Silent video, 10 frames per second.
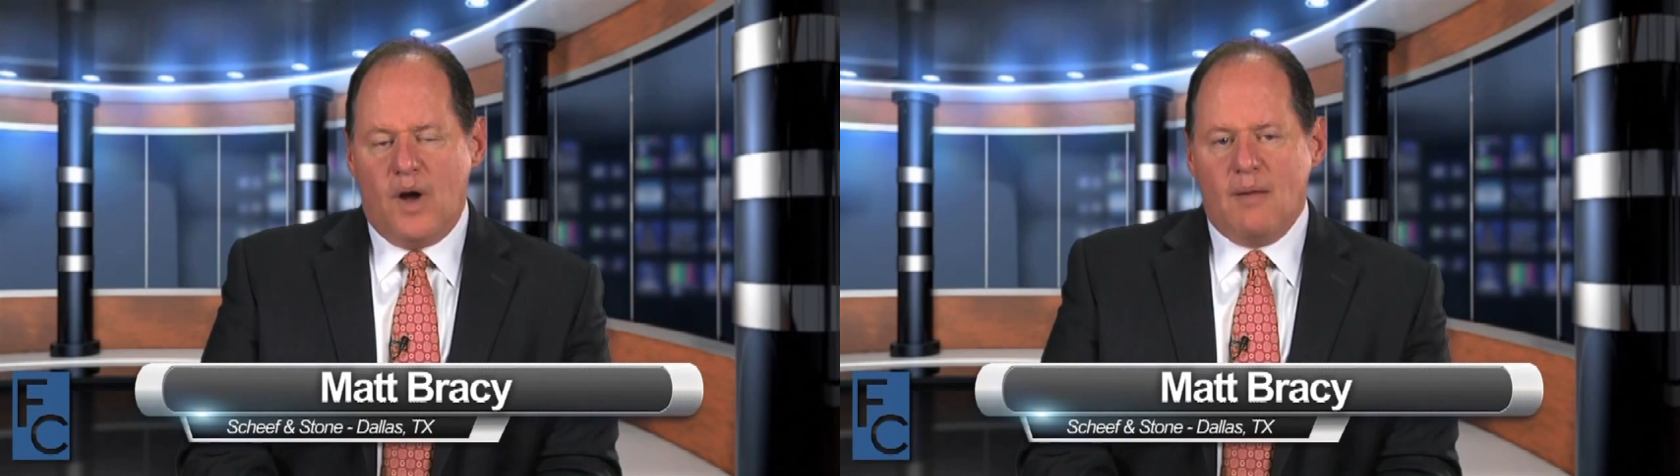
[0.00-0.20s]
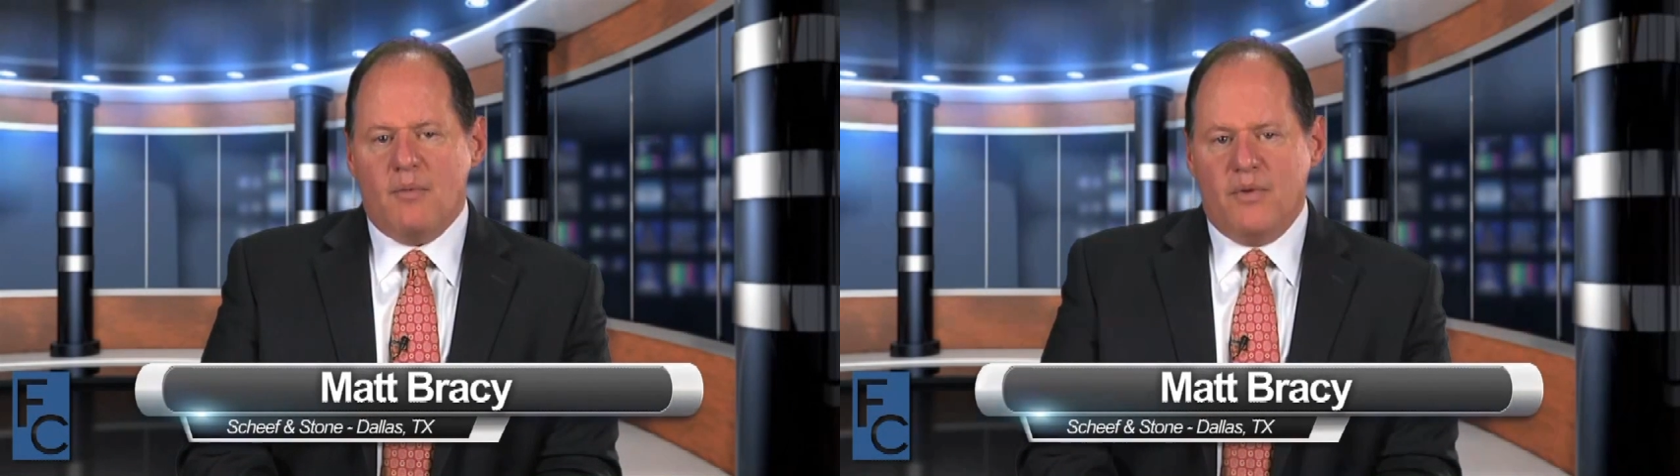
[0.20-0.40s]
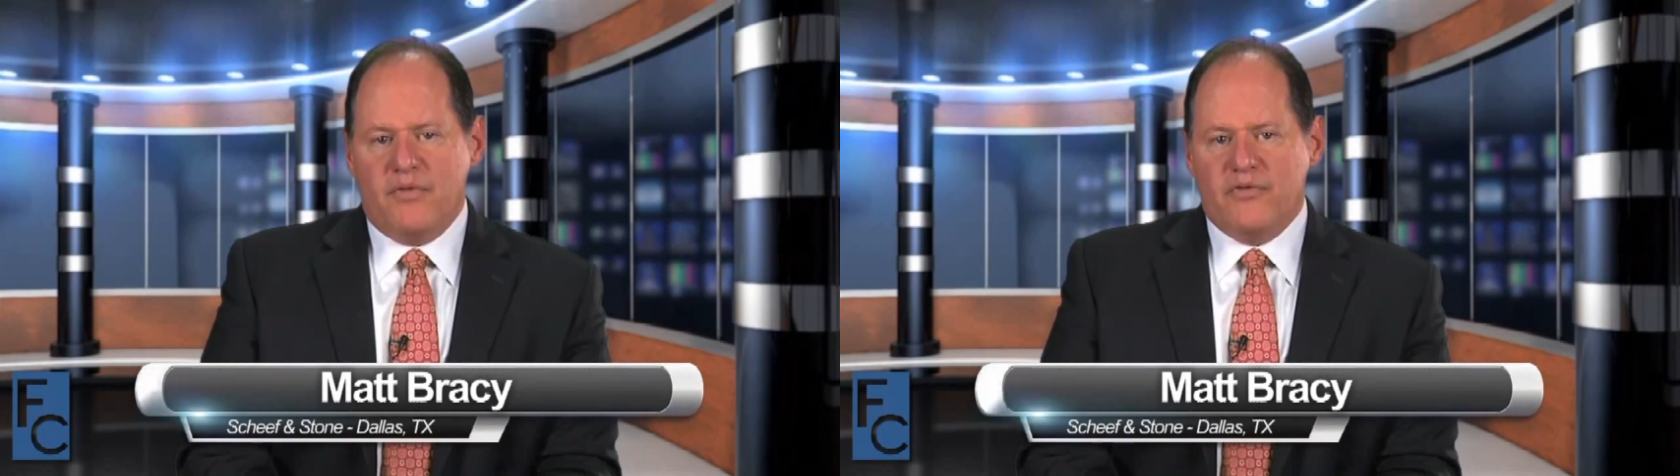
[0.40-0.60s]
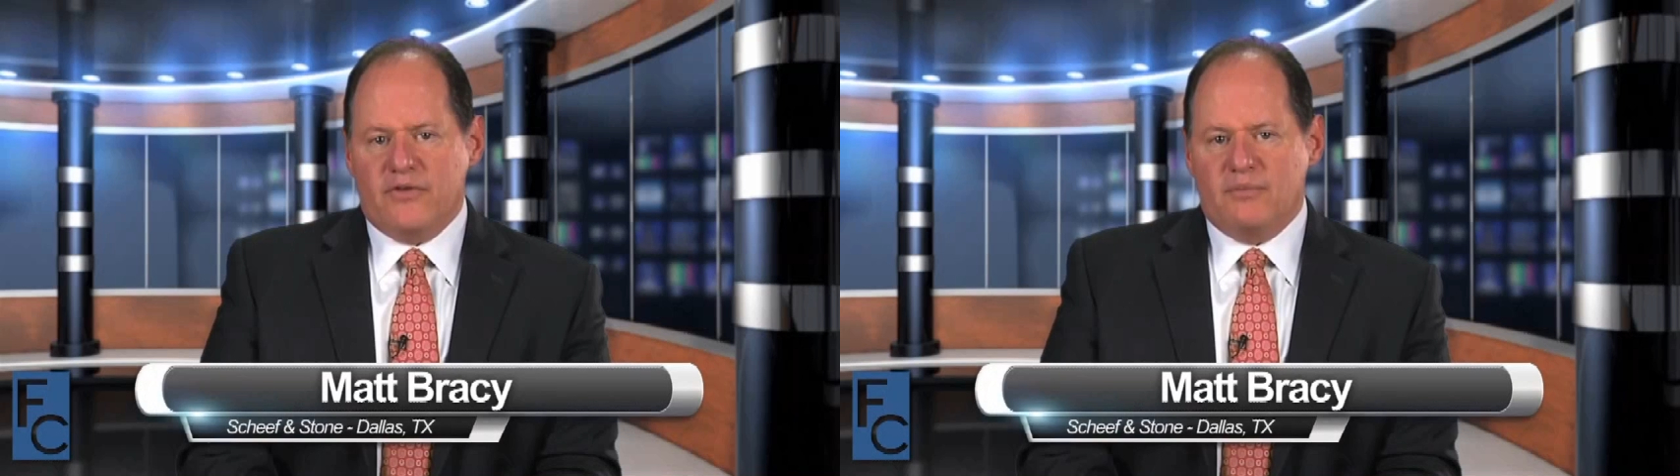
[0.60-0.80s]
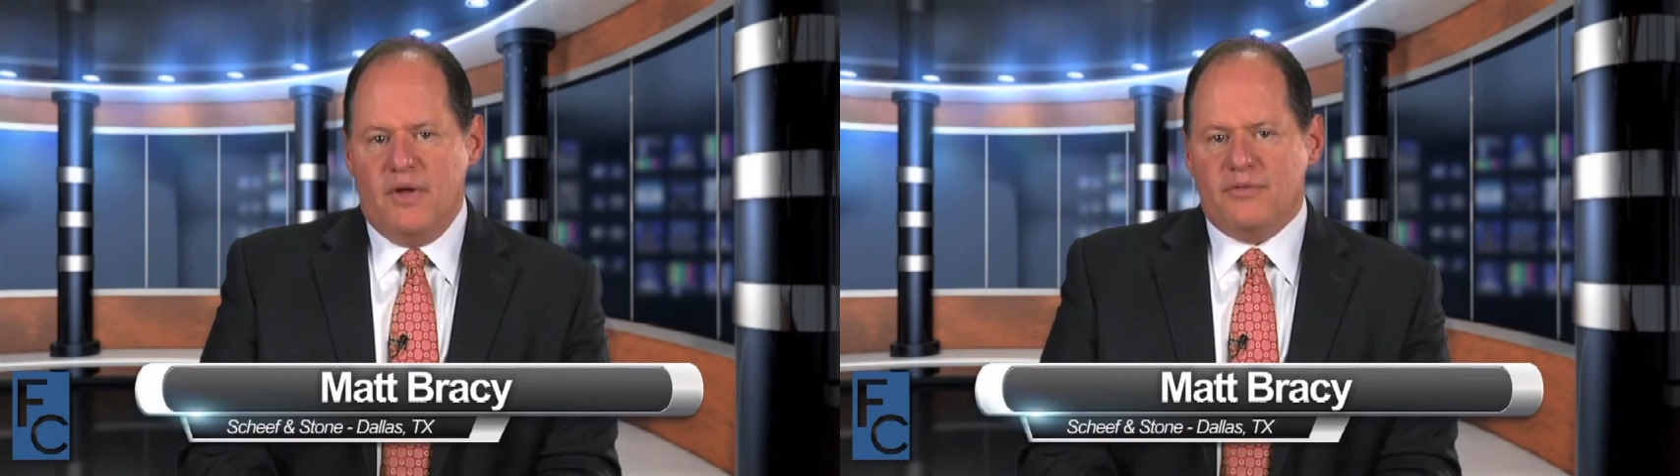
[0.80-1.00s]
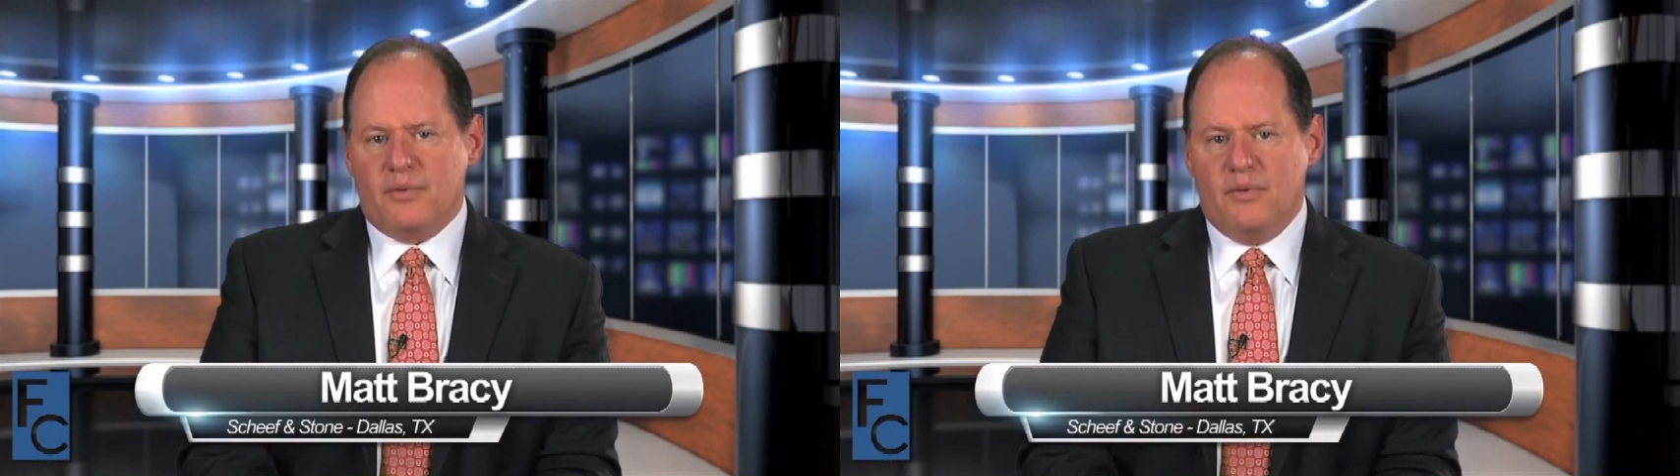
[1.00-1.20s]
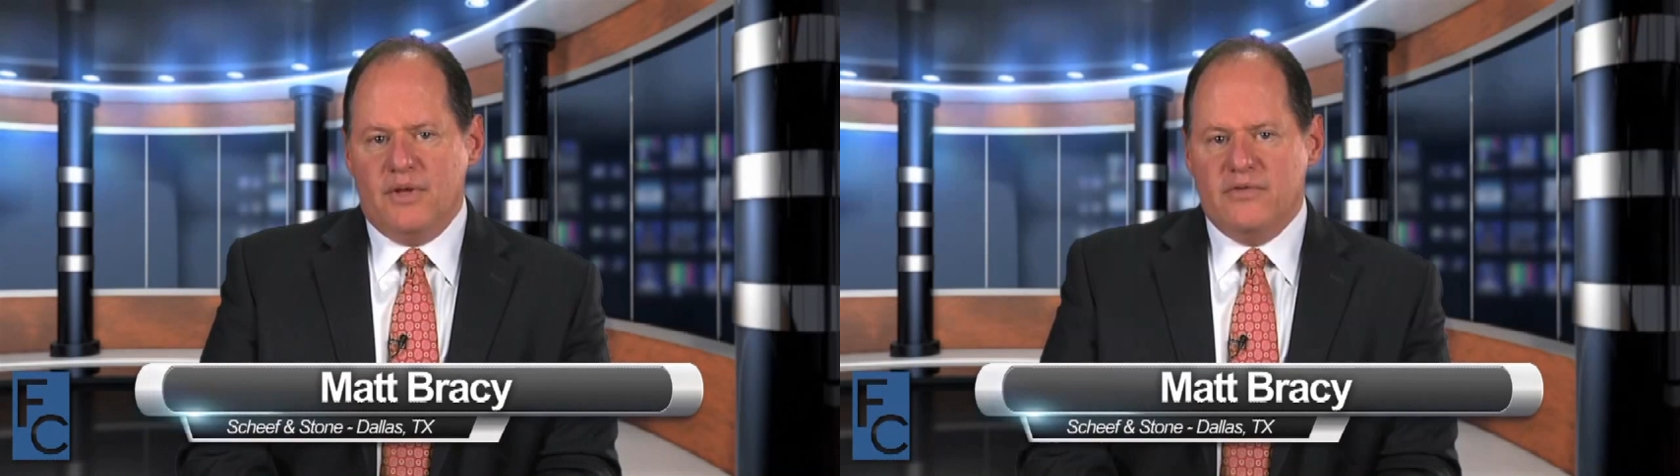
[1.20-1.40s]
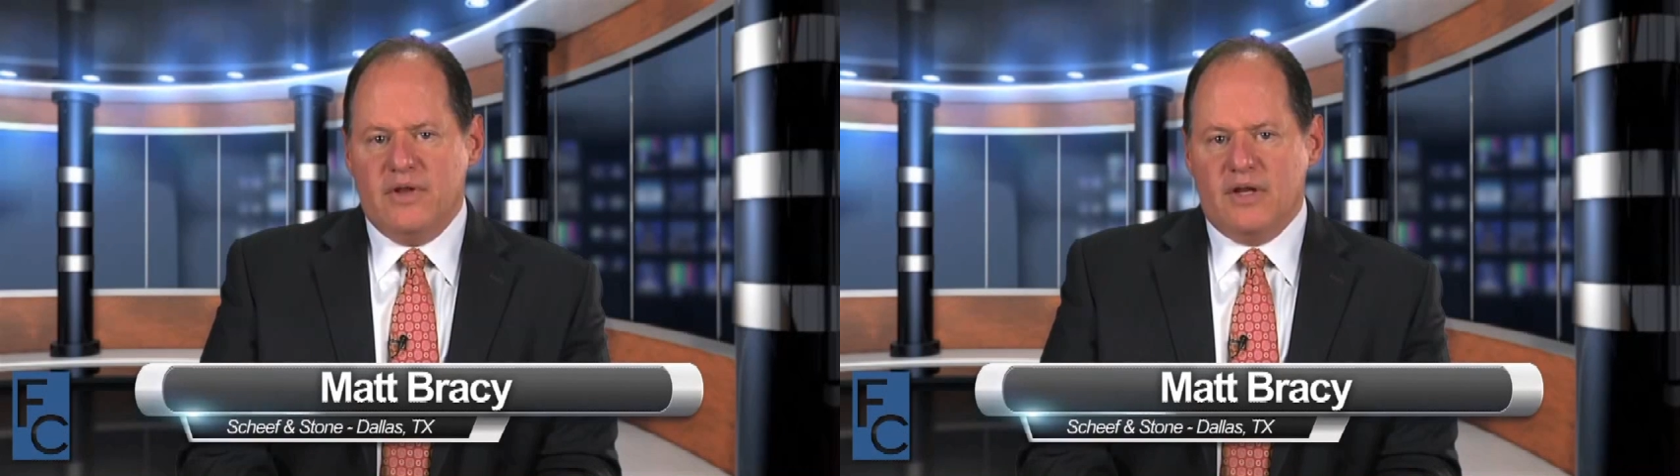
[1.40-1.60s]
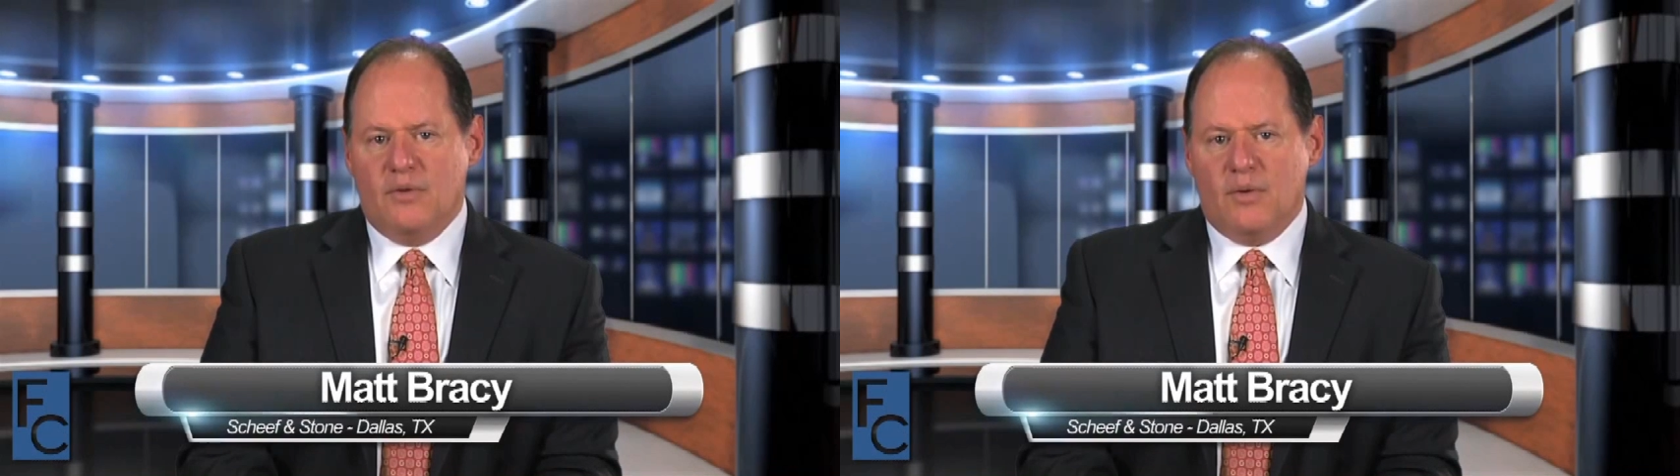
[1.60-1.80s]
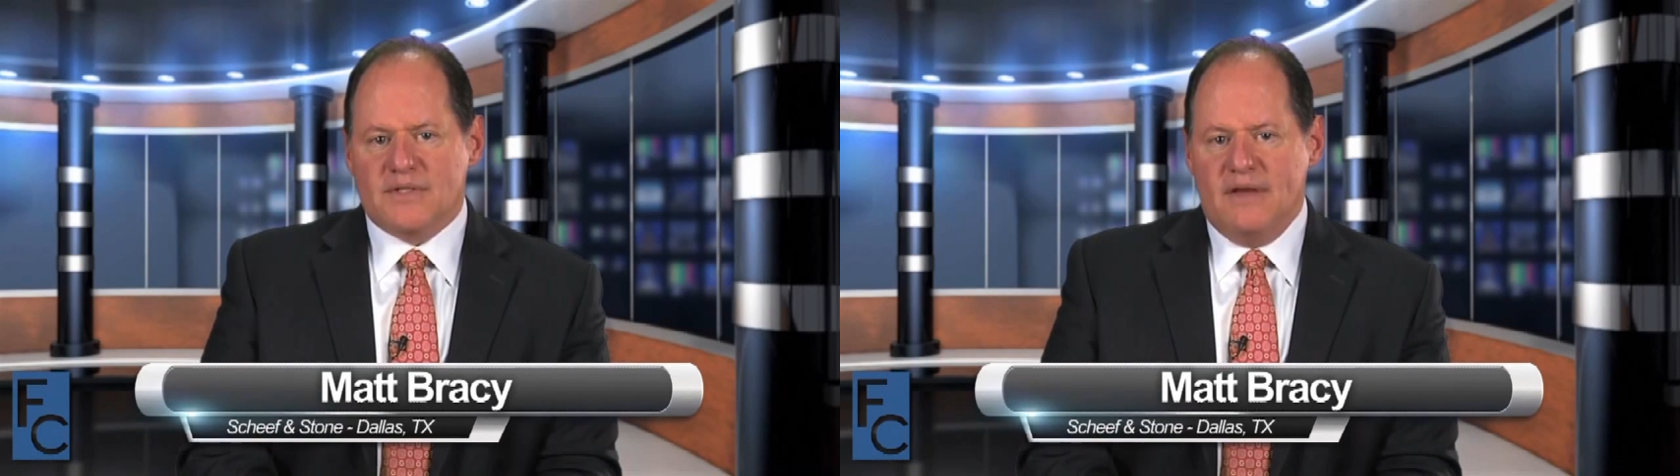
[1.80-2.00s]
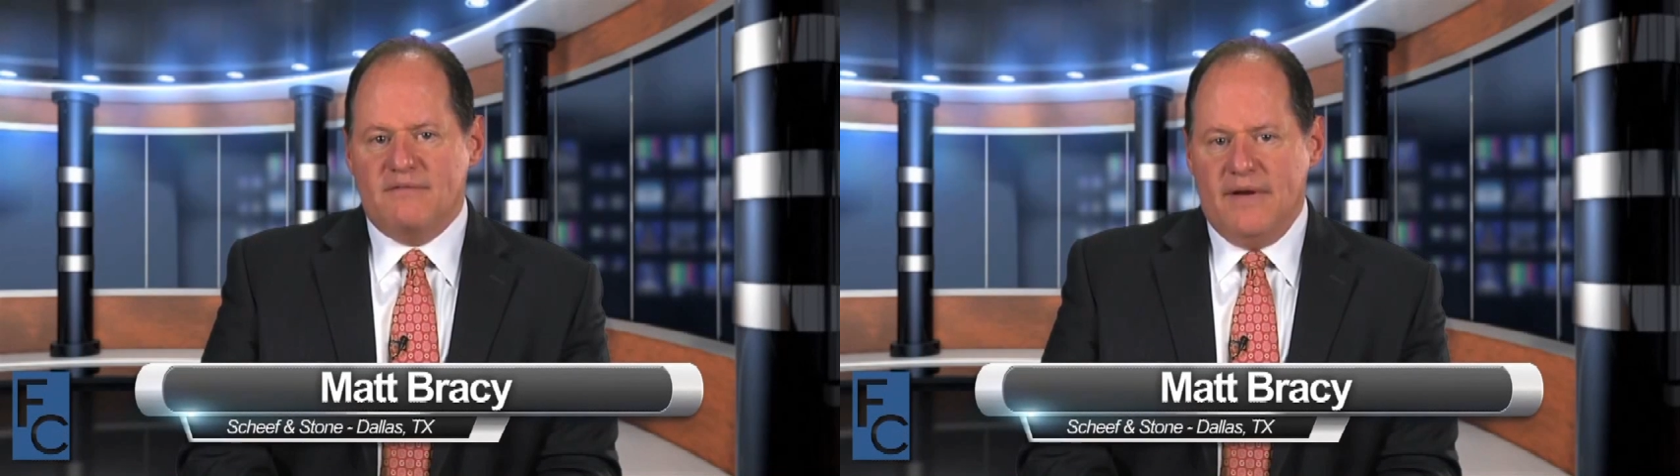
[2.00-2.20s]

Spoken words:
problem with the 6-month rule is it ignores a